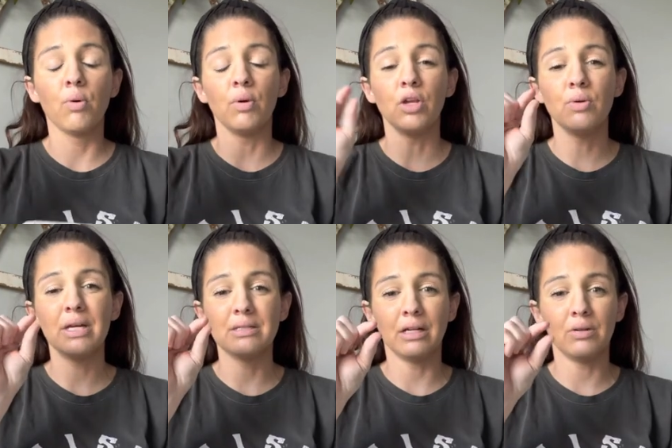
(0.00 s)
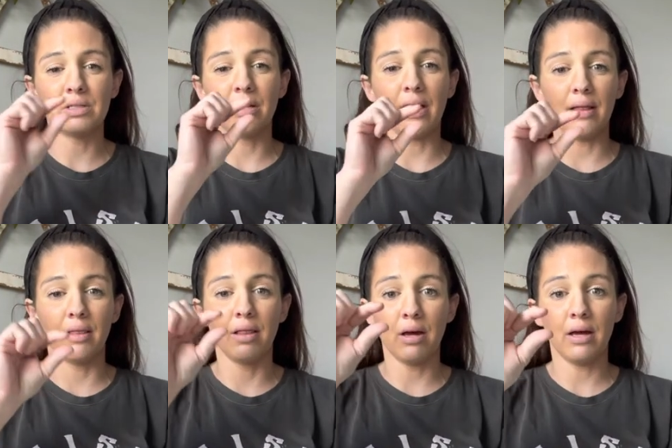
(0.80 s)
when you get down to
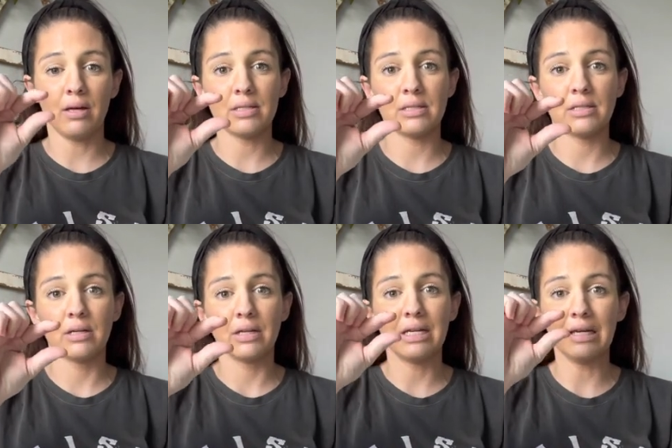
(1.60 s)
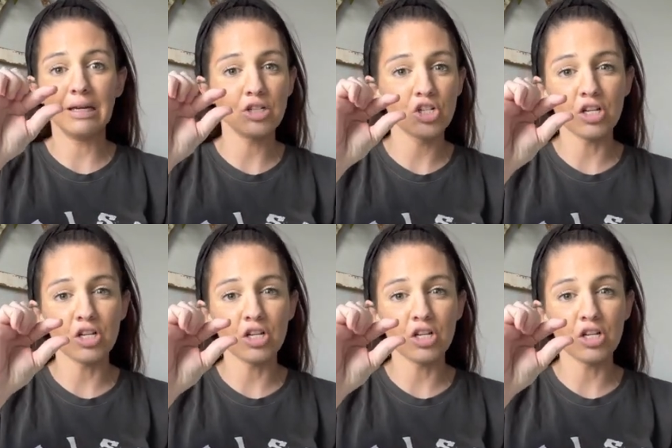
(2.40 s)
that last inch,